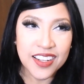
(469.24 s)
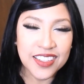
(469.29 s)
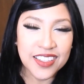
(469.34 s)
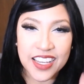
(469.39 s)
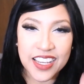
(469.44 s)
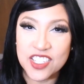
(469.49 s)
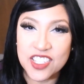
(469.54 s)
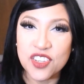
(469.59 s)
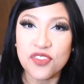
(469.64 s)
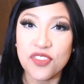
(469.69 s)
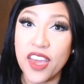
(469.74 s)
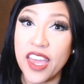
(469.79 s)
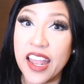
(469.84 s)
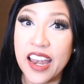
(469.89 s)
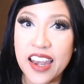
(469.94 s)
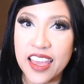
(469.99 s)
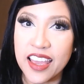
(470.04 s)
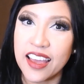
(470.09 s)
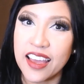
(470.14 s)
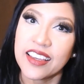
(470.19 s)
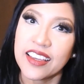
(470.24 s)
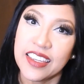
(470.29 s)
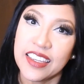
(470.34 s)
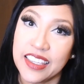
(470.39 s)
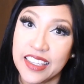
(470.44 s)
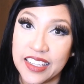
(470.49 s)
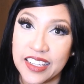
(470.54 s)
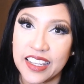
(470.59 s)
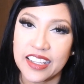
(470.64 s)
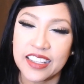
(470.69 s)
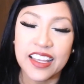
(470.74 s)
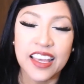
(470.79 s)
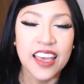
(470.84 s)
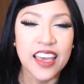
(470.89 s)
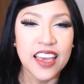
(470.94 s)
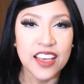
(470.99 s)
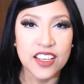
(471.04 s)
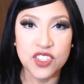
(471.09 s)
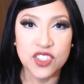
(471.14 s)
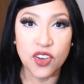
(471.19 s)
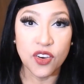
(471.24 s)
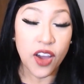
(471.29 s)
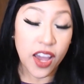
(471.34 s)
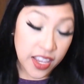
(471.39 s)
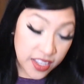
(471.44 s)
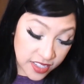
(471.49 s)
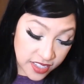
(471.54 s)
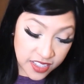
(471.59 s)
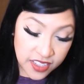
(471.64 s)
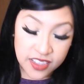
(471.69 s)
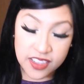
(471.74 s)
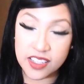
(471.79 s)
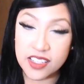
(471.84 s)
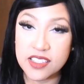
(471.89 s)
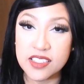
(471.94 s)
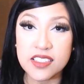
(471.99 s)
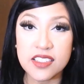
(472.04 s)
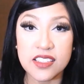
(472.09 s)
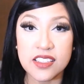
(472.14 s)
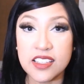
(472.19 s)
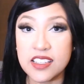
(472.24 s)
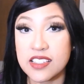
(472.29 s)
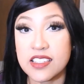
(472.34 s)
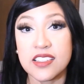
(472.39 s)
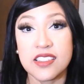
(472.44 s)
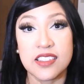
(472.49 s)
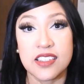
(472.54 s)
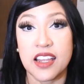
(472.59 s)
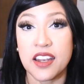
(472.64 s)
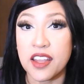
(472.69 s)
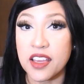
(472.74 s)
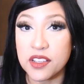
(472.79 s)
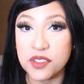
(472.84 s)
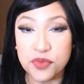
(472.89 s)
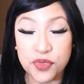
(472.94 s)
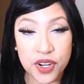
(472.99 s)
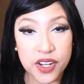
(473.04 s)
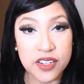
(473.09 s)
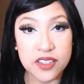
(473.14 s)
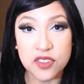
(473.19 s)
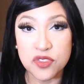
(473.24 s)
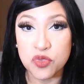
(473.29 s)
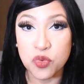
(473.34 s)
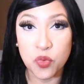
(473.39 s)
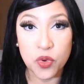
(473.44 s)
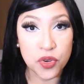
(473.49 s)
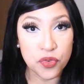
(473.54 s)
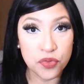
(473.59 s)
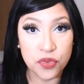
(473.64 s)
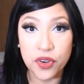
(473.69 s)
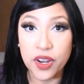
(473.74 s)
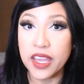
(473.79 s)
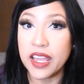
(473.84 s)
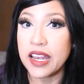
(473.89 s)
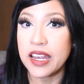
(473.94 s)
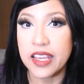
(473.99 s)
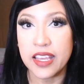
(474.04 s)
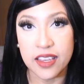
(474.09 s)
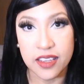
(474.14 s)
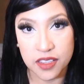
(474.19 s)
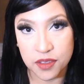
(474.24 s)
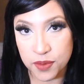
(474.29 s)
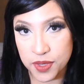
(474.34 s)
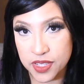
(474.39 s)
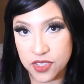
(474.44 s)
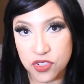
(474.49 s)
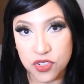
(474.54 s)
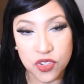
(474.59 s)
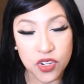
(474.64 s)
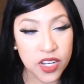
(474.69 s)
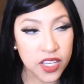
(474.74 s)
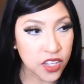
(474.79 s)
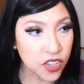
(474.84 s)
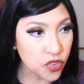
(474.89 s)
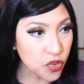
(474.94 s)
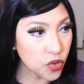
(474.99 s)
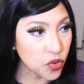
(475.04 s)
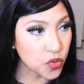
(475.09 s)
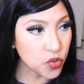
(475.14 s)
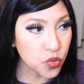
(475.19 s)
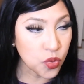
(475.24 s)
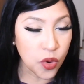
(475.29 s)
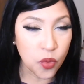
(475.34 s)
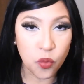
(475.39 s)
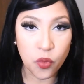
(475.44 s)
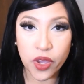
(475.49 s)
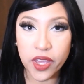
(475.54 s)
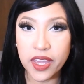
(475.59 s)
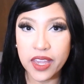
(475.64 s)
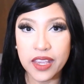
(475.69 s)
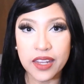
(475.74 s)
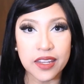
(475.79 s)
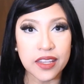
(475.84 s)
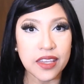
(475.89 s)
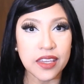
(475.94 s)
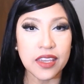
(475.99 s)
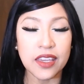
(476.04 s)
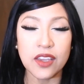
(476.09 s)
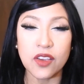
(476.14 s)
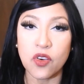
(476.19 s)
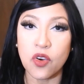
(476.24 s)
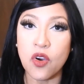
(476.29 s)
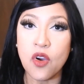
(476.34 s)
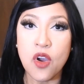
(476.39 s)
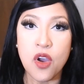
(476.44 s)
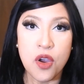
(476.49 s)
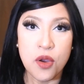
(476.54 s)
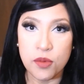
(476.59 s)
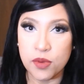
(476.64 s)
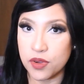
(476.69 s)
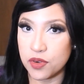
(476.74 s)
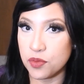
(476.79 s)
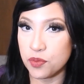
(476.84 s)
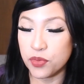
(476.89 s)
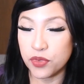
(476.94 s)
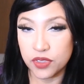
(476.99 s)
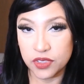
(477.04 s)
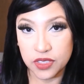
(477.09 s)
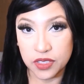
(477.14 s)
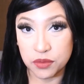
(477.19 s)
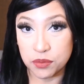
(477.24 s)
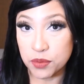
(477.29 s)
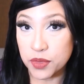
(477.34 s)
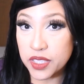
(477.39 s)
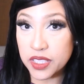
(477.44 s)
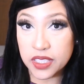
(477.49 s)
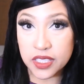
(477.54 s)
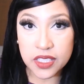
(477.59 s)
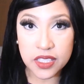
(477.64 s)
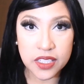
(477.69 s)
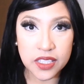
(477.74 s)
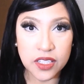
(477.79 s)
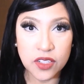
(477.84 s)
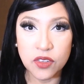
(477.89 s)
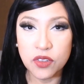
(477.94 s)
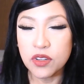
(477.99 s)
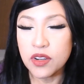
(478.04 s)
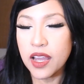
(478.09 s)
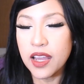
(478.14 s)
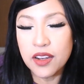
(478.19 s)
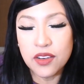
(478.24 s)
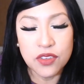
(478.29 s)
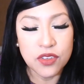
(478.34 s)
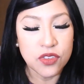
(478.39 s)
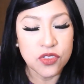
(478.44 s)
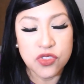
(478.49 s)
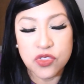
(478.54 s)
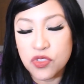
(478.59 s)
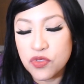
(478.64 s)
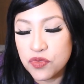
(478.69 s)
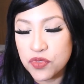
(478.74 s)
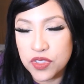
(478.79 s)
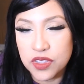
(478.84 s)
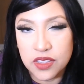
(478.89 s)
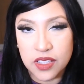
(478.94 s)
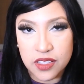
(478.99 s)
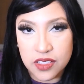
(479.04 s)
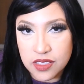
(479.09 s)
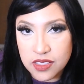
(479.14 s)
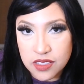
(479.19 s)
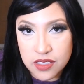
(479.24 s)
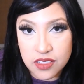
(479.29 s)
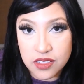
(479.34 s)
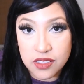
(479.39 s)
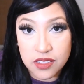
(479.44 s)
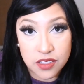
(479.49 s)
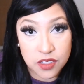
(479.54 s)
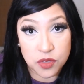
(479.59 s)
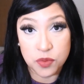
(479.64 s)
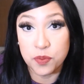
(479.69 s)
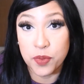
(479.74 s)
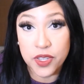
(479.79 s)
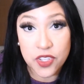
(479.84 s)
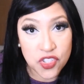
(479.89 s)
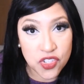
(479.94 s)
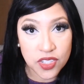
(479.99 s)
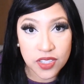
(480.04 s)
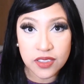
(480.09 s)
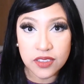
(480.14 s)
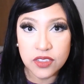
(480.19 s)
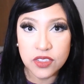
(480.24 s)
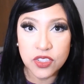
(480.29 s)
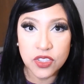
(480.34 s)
touch of elegant in it. So I think this is a nice fragrance to wear for elegant events, you know, like if you go to a wedding or very important meeting, or I don't know, something that just is special to